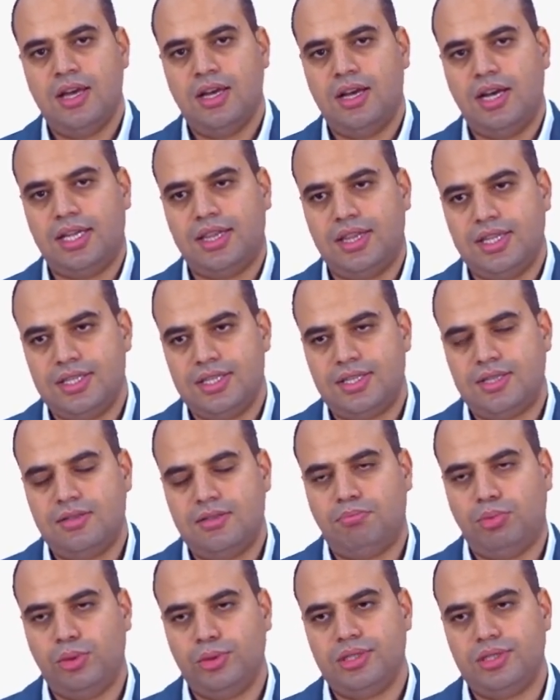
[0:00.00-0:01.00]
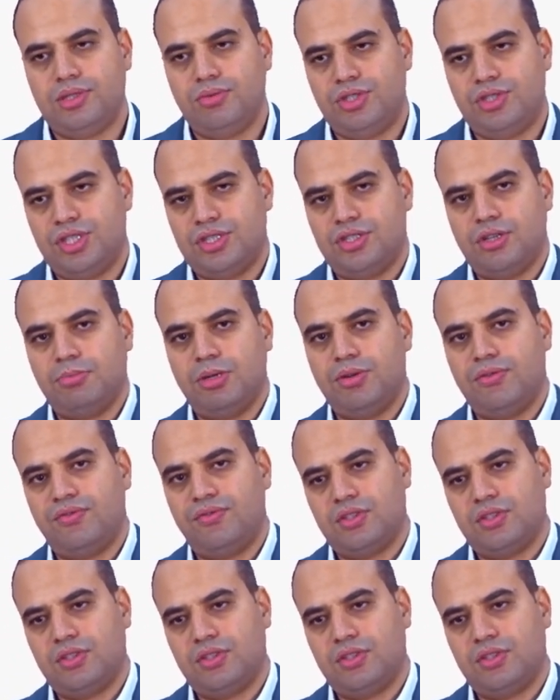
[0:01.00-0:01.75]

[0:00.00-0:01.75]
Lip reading: at this point, which is above,